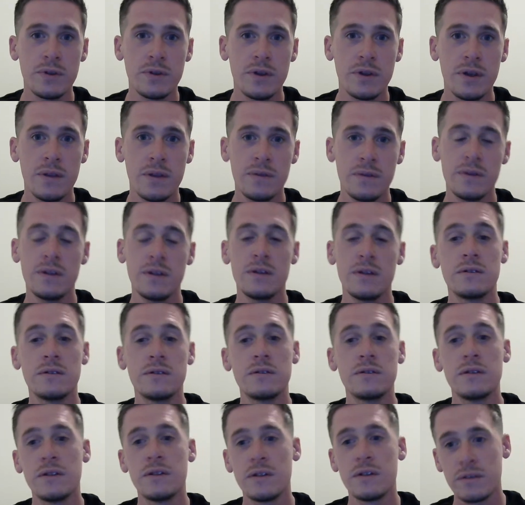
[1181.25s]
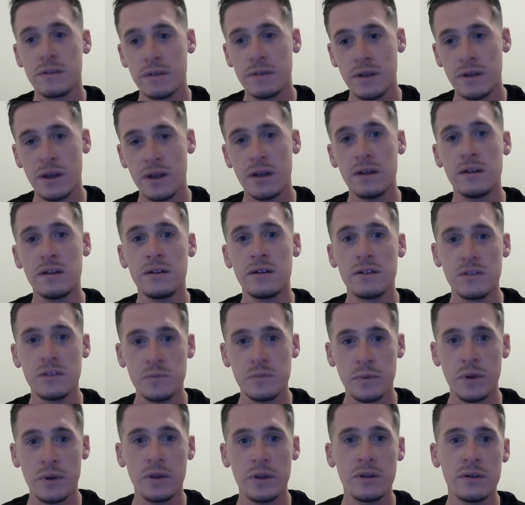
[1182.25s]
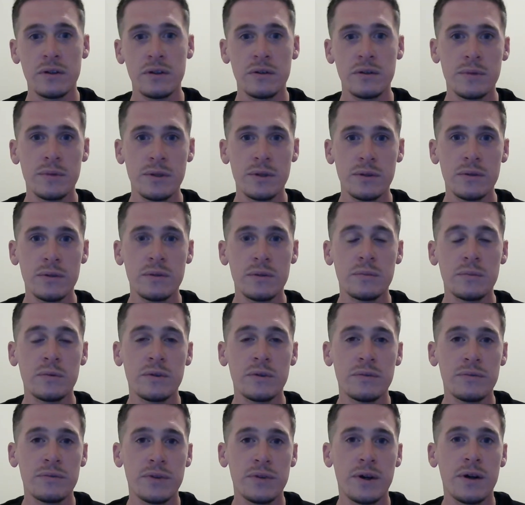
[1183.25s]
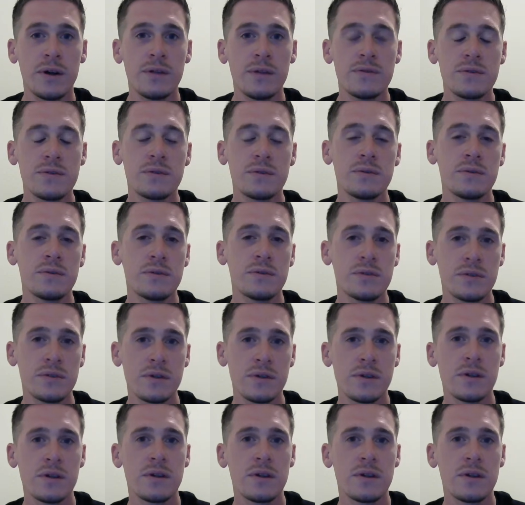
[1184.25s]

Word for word: And then the editing is probably going to be a little more involved because